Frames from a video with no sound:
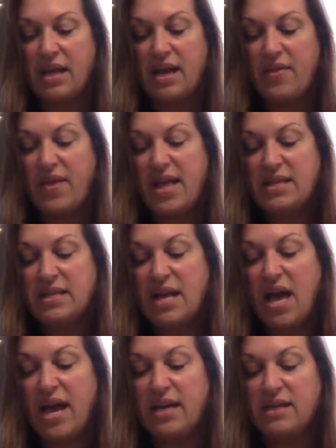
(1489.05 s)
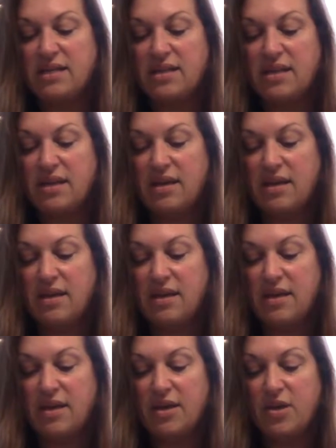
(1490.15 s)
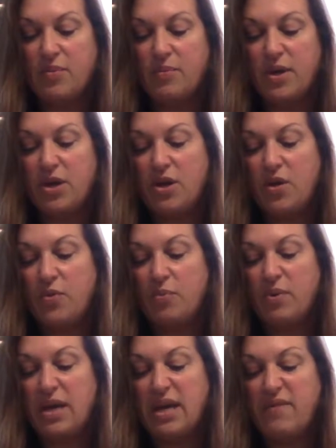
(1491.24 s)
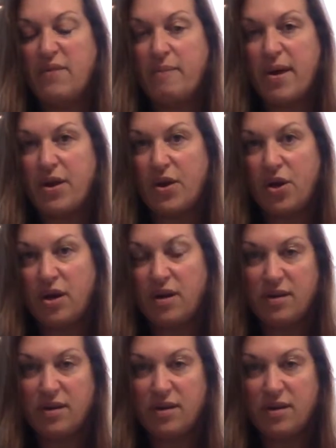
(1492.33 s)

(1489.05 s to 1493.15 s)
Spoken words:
Now that's nice, but you know what would be even better?